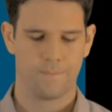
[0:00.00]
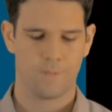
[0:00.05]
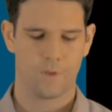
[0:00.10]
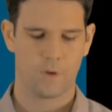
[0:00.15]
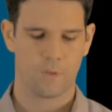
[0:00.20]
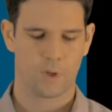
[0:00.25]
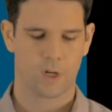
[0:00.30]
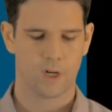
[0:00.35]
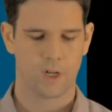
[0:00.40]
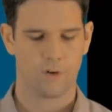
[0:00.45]

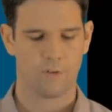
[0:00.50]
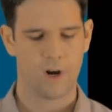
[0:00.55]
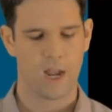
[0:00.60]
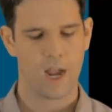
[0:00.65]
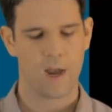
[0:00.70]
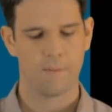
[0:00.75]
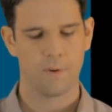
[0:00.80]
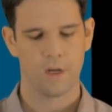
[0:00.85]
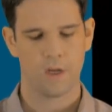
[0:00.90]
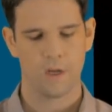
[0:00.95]
we're going to
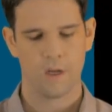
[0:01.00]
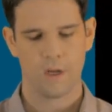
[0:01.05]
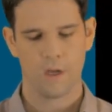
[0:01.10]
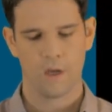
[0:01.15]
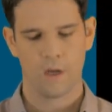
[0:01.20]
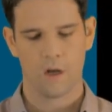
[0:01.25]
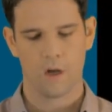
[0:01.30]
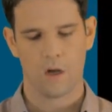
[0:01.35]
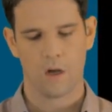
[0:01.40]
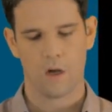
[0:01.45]
grab
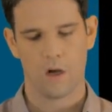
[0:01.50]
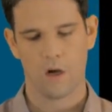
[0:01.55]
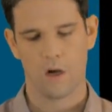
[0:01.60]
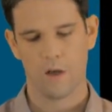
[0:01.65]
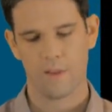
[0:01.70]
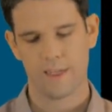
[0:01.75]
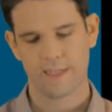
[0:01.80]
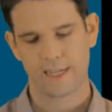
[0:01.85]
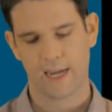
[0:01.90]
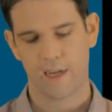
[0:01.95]

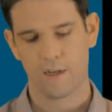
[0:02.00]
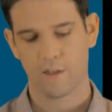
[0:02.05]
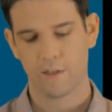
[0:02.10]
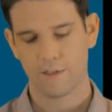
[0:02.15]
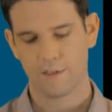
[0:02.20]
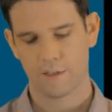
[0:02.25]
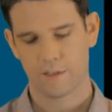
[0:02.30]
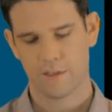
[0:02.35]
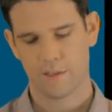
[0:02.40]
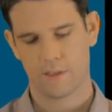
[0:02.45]
all the
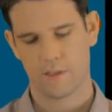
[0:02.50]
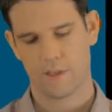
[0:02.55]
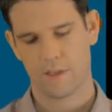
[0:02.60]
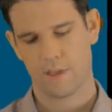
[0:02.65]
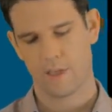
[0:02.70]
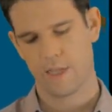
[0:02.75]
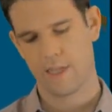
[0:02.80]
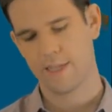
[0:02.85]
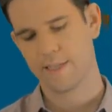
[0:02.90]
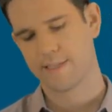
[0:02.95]
titles
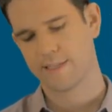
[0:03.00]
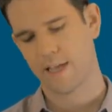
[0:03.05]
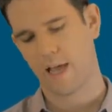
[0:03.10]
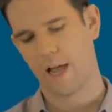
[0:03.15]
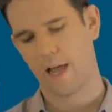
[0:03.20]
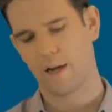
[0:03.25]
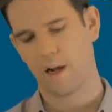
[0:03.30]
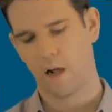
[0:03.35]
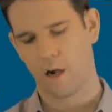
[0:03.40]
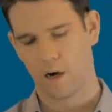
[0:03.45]

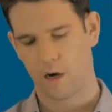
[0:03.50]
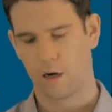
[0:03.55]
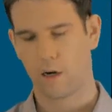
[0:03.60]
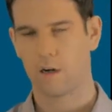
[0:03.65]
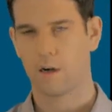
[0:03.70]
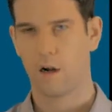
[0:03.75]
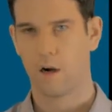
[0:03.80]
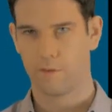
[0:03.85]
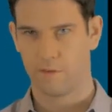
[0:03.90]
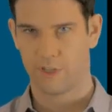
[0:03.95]
inside
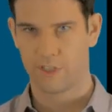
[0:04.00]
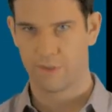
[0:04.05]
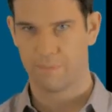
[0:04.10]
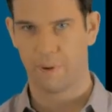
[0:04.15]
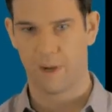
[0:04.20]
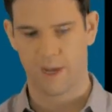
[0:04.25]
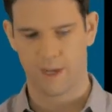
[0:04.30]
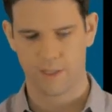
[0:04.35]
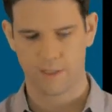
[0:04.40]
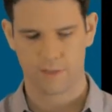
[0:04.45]
our
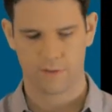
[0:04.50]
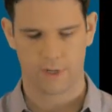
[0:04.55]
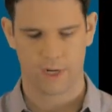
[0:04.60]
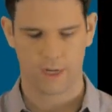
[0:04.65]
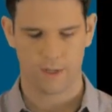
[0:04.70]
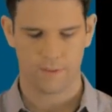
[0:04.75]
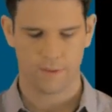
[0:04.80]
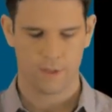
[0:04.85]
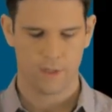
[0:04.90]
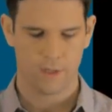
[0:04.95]
response, right?